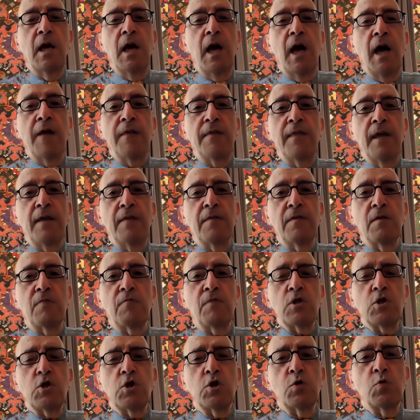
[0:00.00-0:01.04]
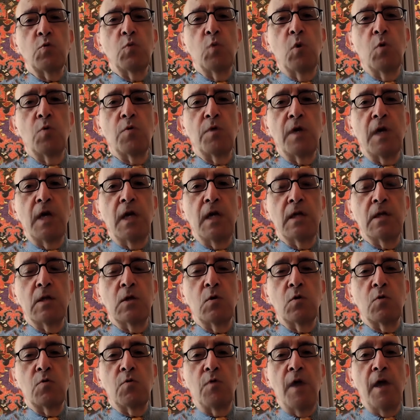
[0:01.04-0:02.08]
and that the Russian war against
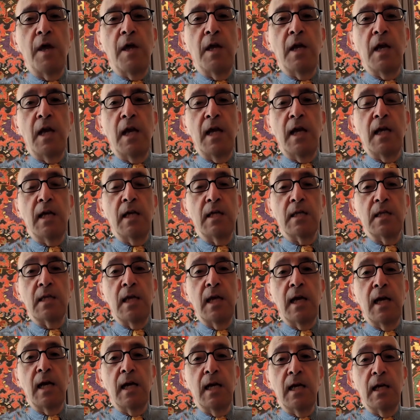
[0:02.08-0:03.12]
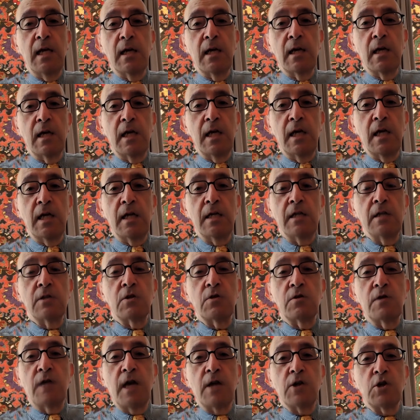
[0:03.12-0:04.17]
Ukraine is illegal in
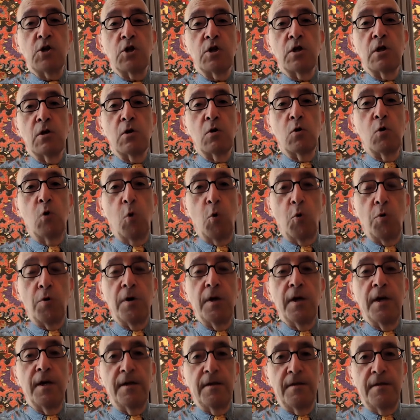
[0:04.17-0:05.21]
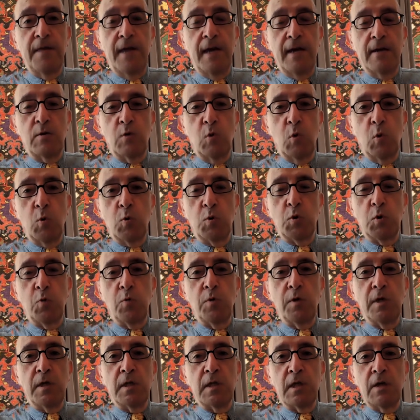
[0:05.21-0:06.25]
international law. That also
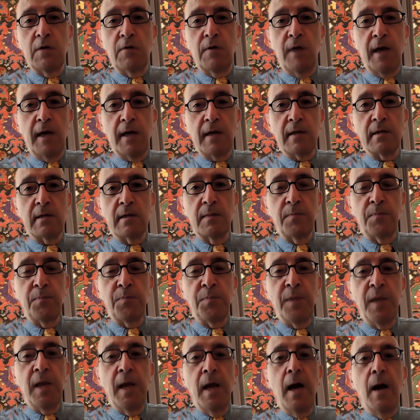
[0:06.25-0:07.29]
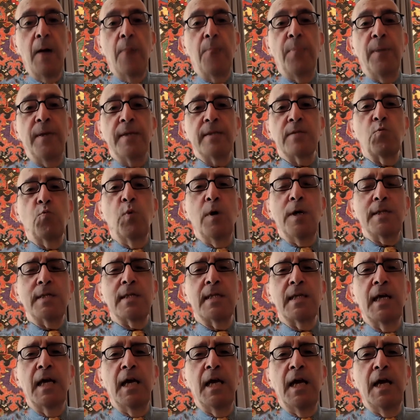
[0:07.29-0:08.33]
is correct. But
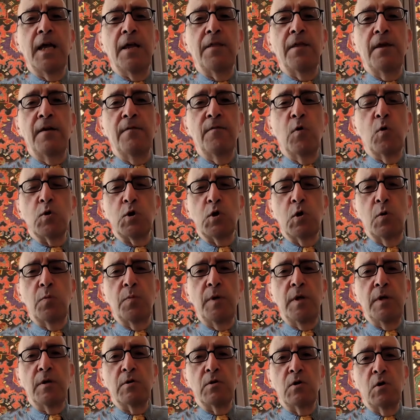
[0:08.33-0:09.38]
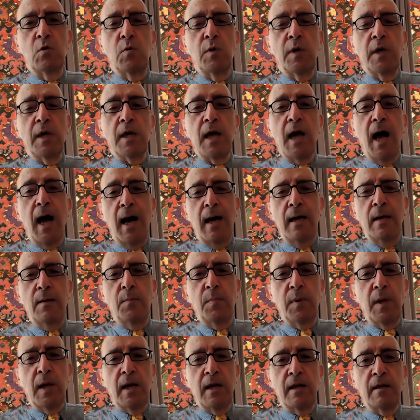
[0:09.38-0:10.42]
what they've also been doing, I
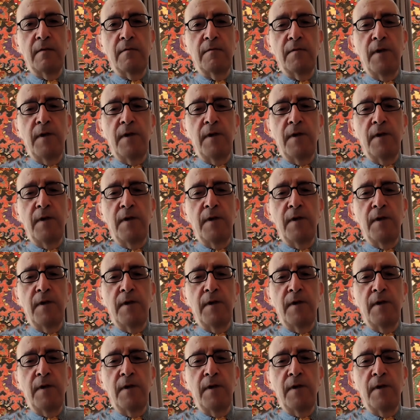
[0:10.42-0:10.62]
believe,